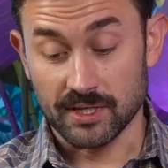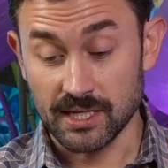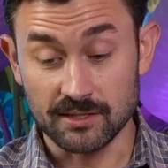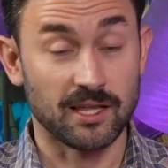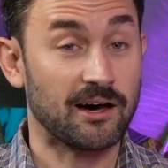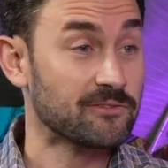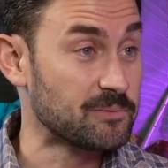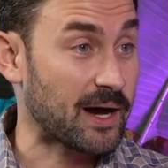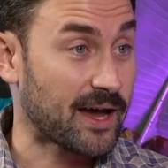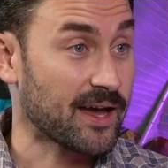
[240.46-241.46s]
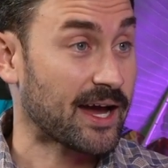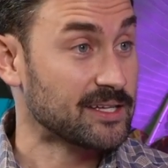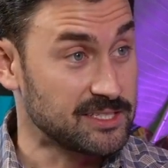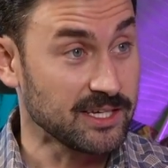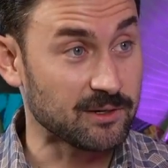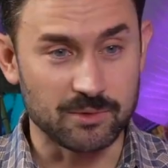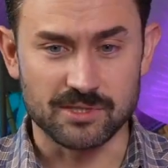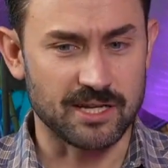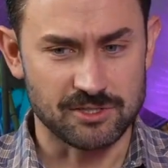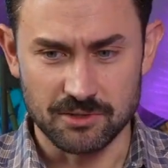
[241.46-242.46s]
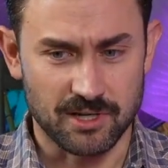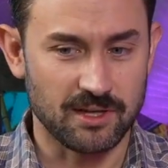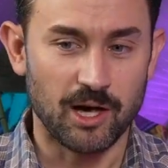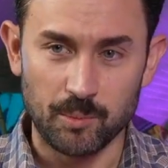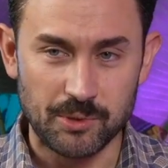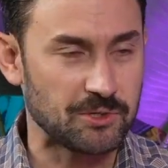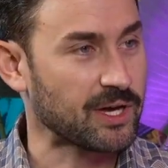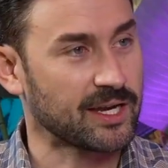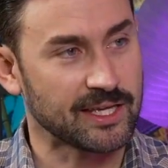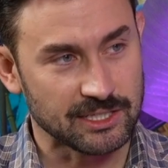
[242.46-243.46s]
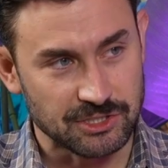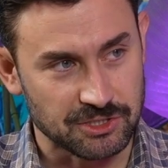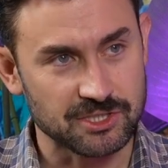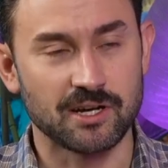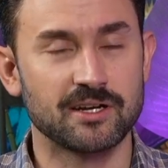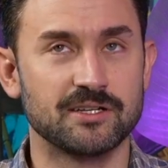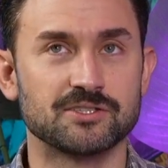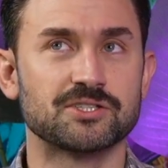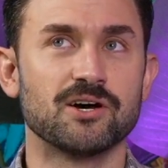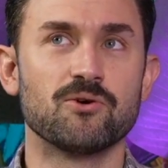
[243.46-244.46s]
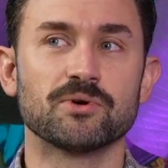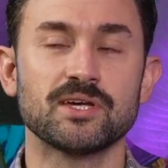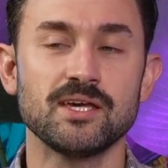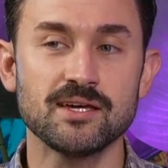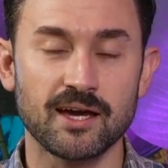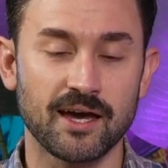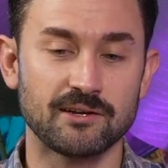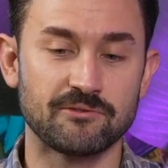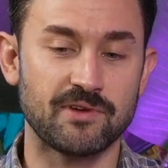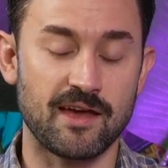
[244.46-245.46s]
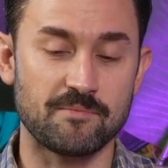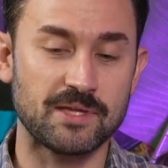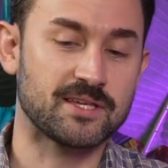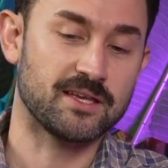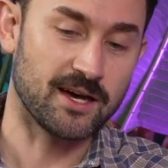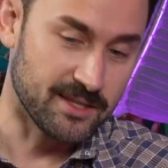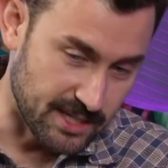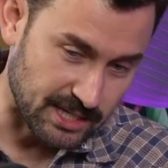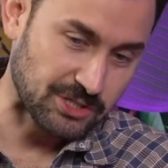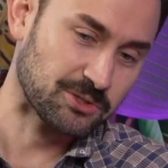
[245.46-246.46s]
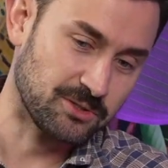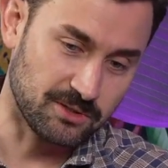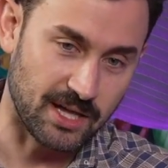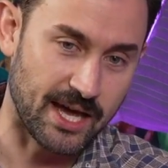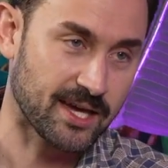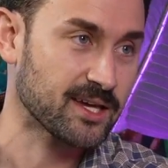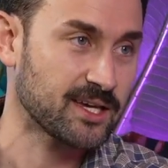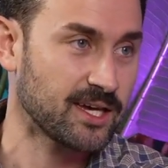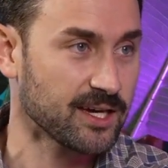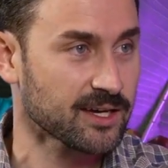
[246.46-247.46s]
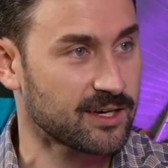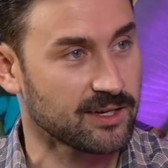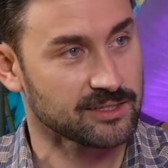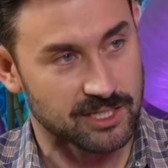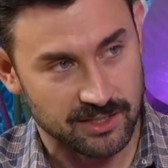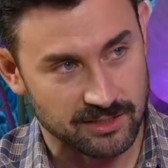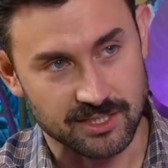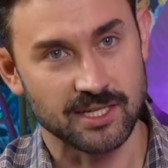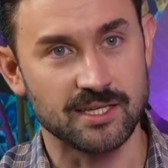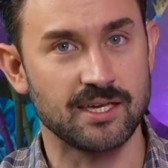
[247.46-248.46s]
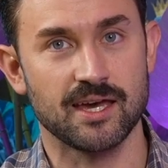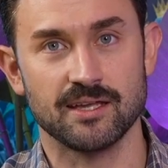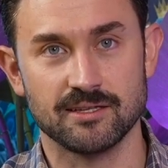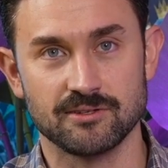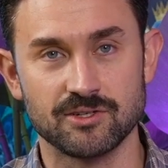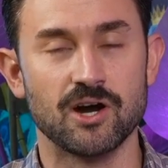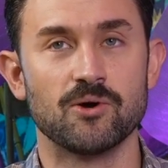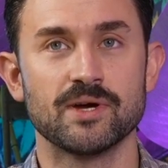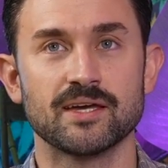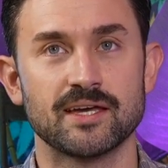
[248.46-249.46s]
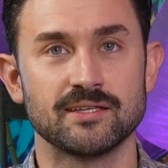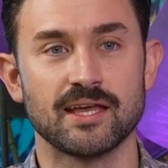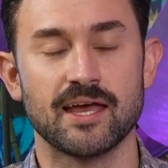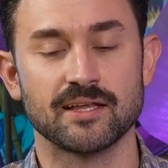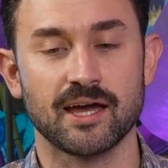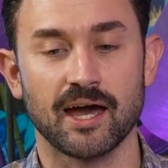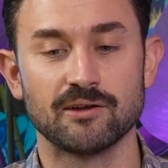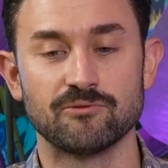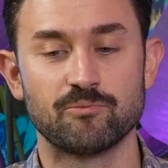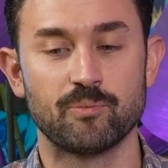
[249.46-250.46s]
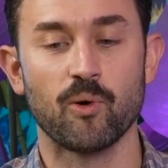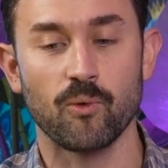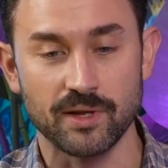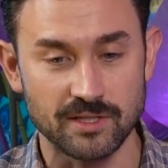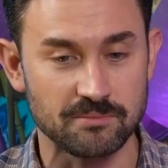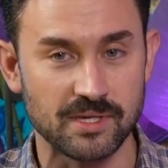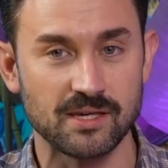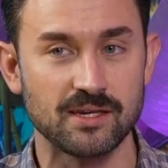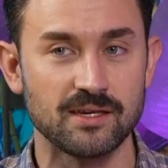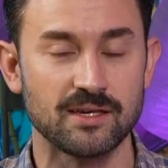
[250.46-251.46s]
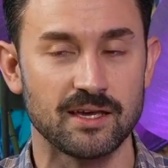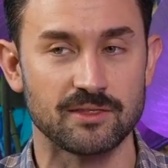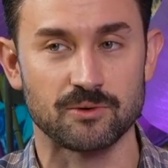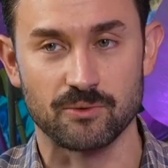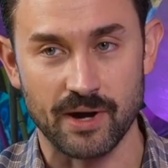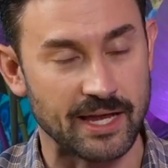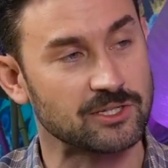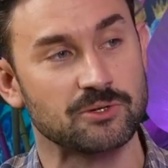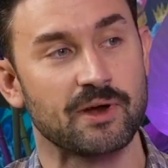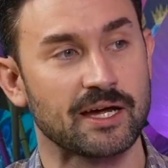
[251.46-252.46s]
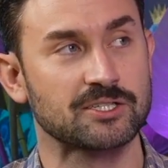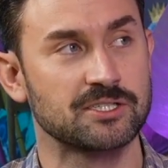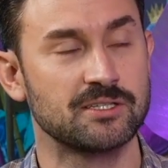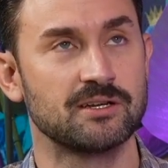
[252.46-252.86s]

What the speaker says: He loved my idea and was like, dude, I'll help you kind of get you started. And so he kind of gave me the initial like kick to get going and kind of pointed me in the right direction.